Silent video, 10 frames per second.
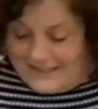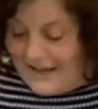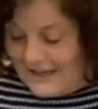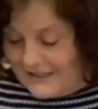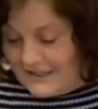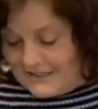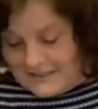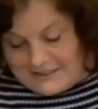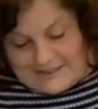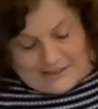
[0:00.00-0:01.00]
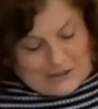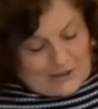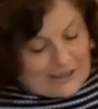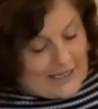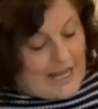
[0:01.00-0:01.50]
Yeah, it is
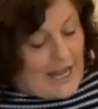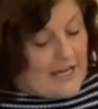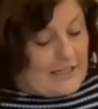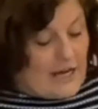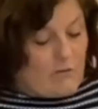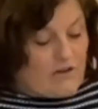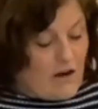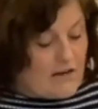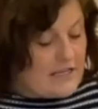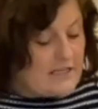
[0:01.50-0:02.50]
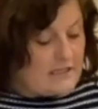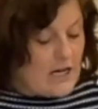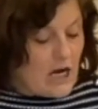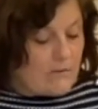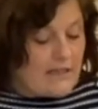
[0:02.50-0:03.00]
good. Now with our
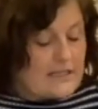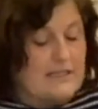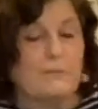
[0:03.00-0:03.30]
indeterminates,